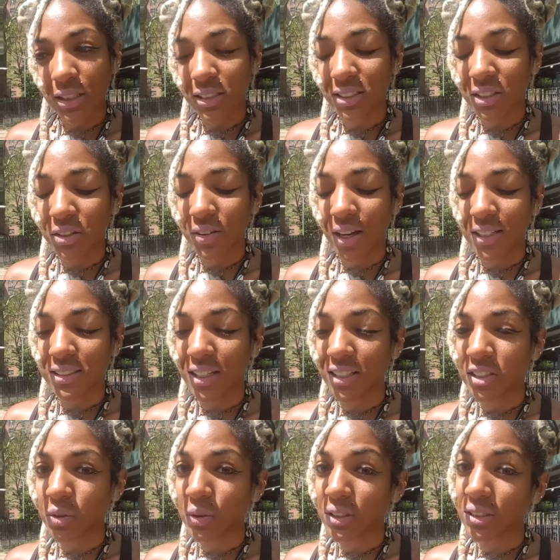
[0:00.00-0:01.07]
I'll see you guys
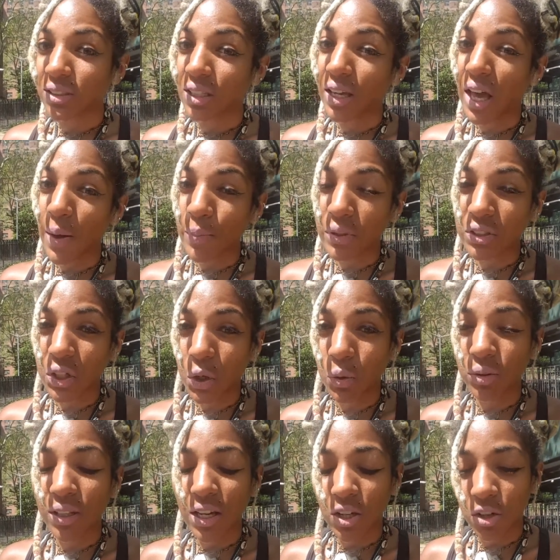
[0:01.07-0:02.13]
next Twisted Tea episode.
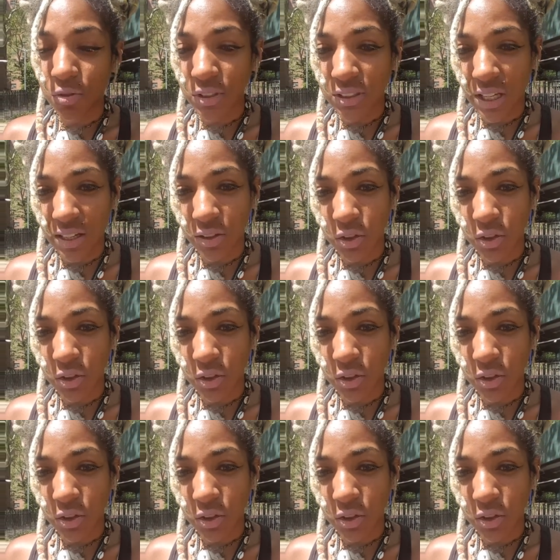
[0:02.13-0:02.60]
Thank you for staying